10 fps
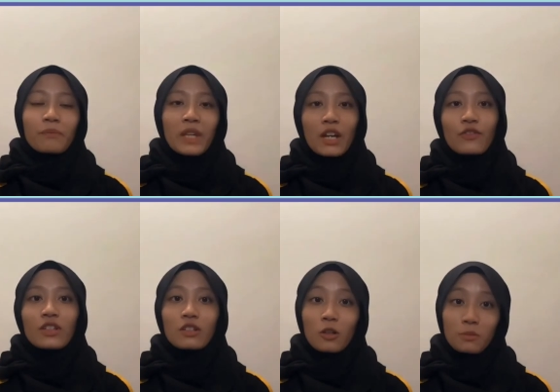having
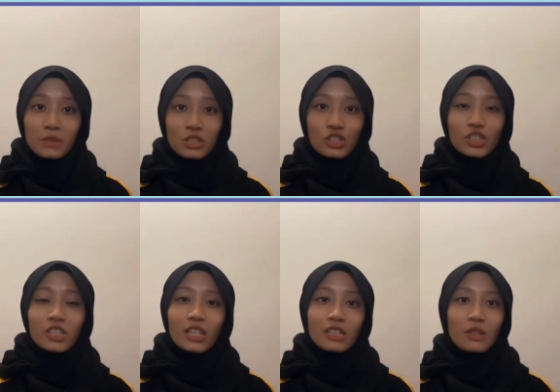a cooperation
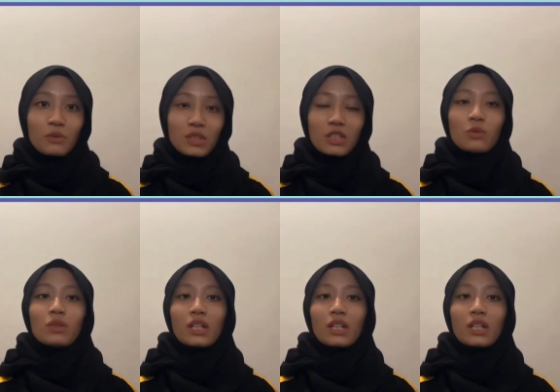and networking with